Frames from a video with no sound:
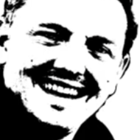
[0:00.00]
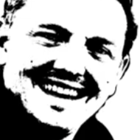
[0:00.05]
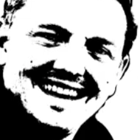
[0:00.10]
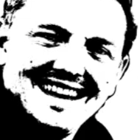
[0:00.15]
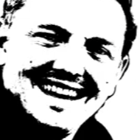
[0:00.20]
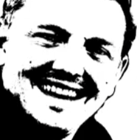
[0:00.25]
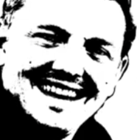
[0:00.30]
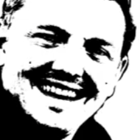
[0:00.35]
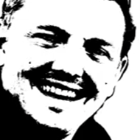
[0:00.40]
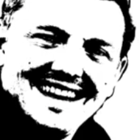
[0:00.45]

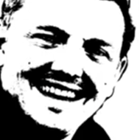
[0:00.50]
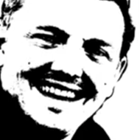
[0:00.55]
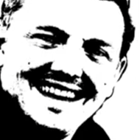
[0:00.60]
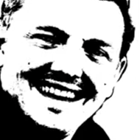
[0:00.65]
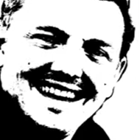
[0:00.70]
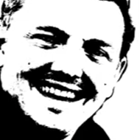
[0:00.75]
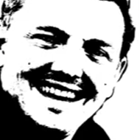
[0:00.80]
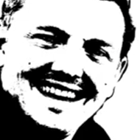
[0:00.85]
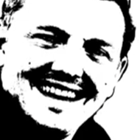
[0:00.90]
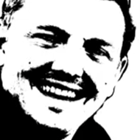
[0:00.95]
Greg Rust is a
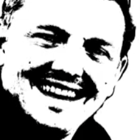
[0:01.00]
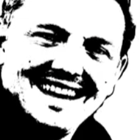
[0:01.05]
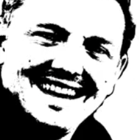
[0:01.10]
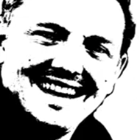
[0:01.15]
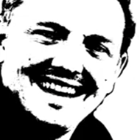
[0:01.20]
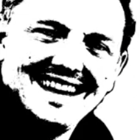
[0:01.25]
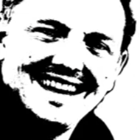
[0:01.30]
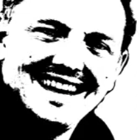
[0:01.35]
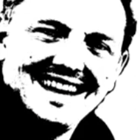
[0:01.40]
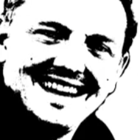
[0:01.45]
commentator
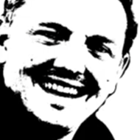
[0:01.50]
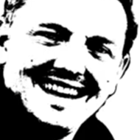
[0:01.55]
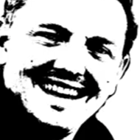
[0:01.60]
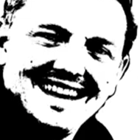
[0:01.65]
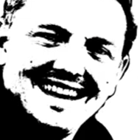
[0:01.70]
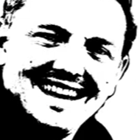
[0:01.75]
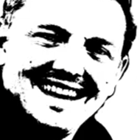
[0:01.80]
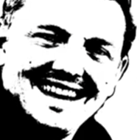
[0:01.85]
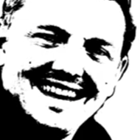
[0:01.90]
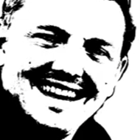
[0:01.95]
there too.
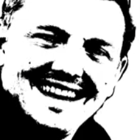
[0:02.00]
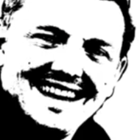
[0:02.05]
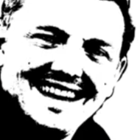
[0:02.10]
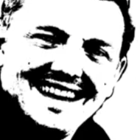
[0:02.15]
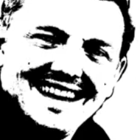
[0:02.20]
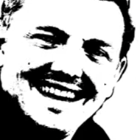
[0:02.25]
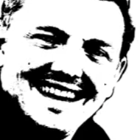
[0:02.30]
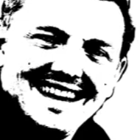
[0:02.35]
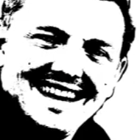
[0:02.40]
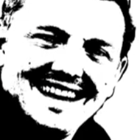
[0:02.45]
It
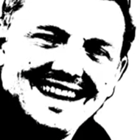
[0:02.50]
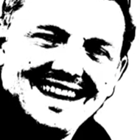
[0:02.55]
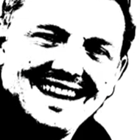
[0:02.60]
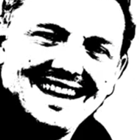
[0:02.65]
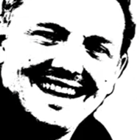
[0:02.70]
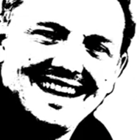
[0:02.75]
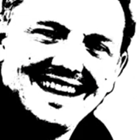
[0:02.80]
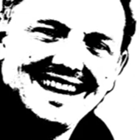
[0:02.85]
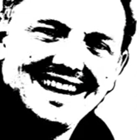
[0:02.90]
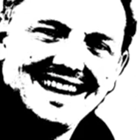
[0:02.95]
would have been another
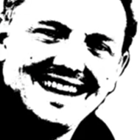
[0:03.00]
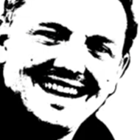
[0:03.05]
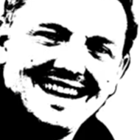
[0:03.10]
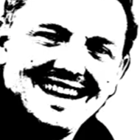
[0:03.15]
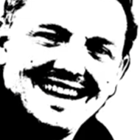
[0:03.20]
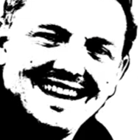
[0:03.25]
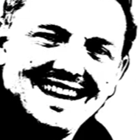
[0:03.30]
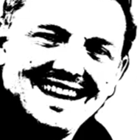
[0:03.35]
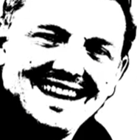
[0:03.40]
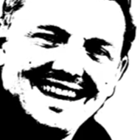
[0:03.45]
field
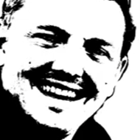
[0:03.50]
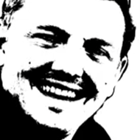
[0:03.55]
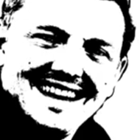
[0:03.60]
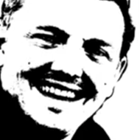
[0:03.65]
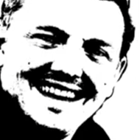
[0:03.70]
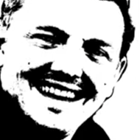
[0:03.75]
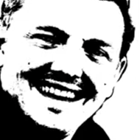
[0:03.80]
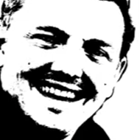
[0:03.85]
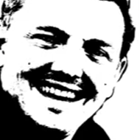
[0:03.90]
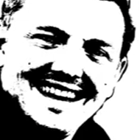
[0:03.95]
reporter
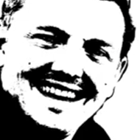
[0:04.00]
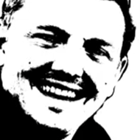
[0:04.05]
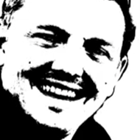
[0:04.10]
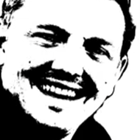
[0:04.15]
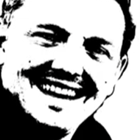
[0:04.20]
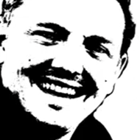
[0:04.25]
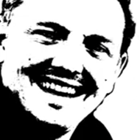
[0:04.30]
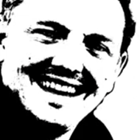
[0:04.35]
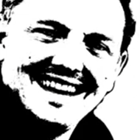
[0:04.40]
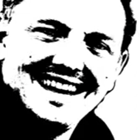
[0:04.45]
in there.
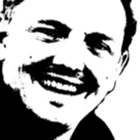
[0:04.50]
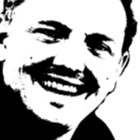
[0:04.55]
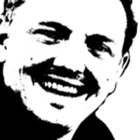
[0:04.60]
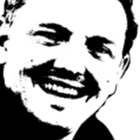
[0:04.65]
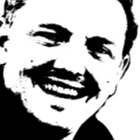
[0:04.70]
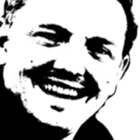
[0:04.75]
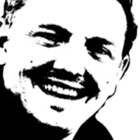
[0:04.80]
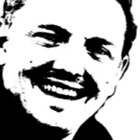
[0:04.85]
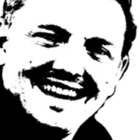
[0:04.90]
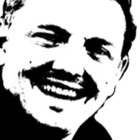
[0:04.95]

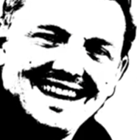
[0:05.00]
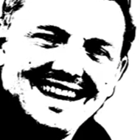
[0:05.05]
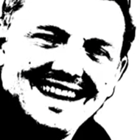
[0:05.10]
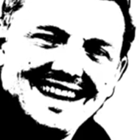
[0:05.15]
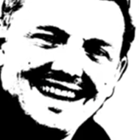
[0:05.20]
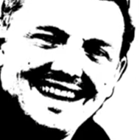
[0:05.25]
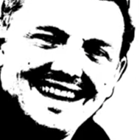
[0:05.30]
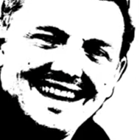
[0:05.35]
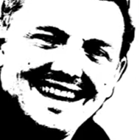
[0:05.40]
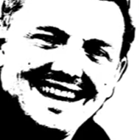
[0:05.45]
But
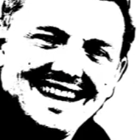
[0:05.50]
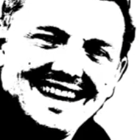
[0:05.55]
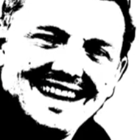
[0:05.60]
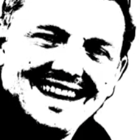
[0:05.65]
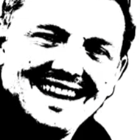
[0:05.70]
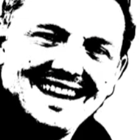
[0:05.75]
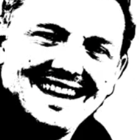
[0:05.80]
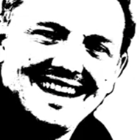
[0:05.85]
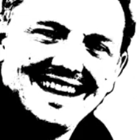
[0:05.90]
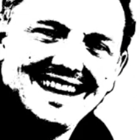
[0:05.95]
they asked him,
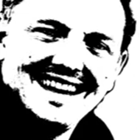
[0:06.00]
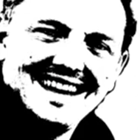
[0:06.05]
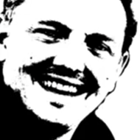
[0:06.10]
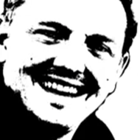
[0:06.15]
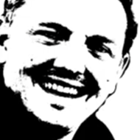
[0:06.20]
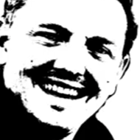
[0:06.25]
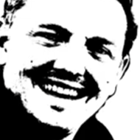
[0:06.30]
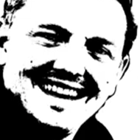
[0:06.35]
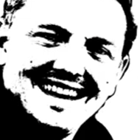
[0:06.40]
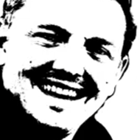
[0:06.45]

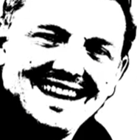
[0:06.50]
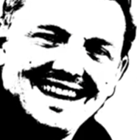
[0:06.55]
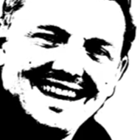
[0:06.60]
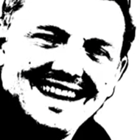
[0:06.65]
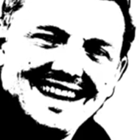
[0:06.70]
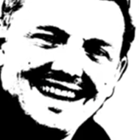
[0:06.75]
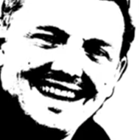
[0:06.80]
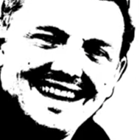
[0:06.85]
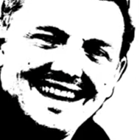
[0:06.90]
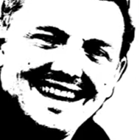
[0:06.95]

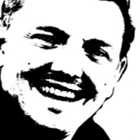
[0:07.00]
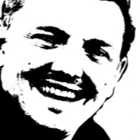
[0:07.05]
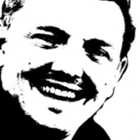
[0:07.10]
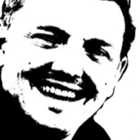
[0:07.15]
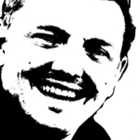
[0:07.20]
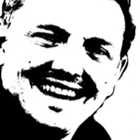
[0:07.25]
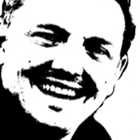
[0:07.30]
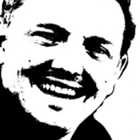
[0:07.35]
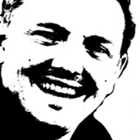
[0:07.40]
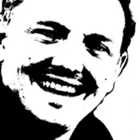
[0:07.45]

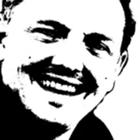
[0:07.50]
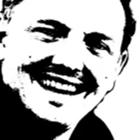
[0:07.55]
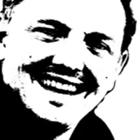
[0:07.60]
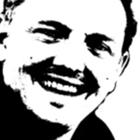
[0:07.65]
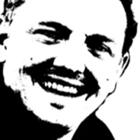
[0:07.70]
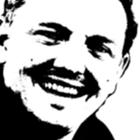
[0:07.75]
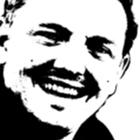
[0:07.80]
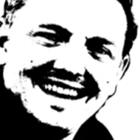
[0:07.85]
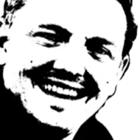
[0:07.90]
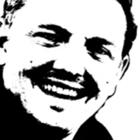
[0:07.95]

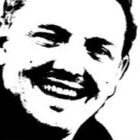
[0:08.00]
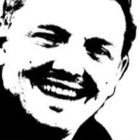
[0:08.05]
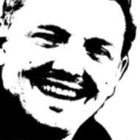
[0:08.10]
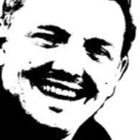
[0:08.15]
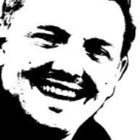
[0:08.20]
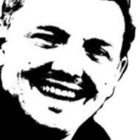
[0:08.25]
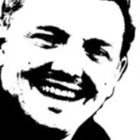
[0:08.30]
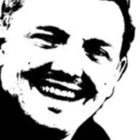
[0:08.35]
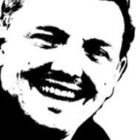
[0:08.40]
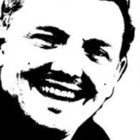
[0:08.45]
Andrew did a
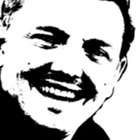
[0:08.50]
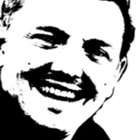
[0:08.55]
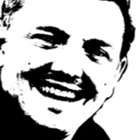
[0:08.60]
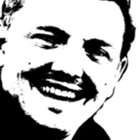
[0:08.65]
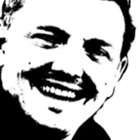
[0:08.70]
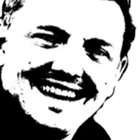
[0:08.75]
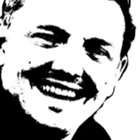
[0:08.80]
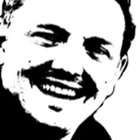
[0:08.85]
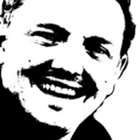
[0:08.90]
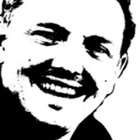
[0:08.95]
good job at
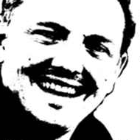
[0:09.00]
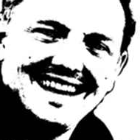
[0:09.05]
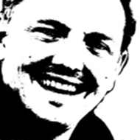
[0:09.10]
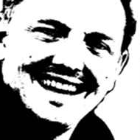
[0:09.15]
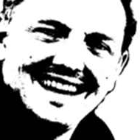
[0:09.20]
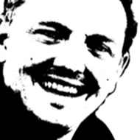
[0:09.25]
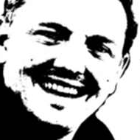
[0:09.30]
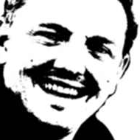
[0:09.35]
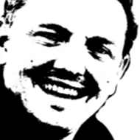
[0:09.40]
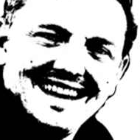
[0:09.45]
stopping up there,
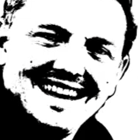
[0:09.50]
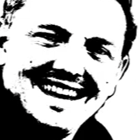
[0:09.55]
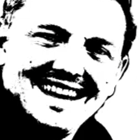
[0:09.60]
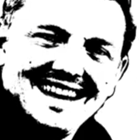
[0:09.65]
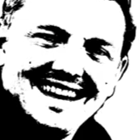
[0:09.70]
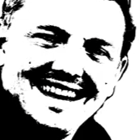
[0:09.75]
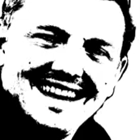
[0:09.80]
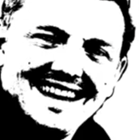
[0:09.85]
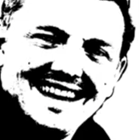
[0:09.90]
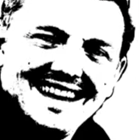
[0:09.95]
and he's like, I
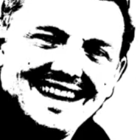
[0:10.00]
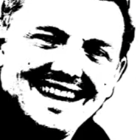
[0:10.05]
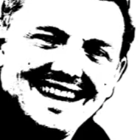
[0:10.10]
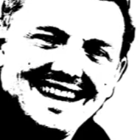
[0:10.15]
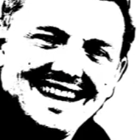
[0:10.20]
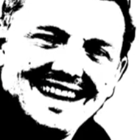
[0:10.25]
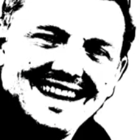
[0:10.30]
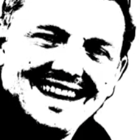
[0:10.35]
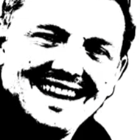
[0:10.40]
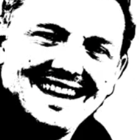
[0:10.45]
wouldn't have stopped.
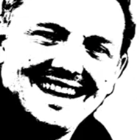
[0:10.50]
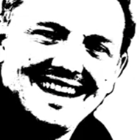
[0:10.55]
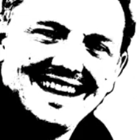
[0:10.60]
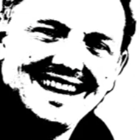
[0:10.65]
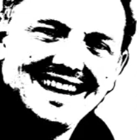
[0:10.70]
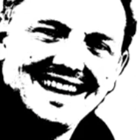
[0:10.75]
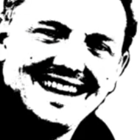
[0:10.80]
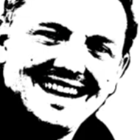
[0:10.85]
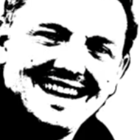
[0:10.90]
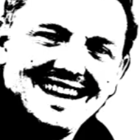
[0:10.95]
The lights went
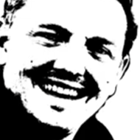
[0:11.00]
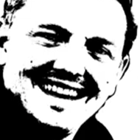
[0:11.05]
out.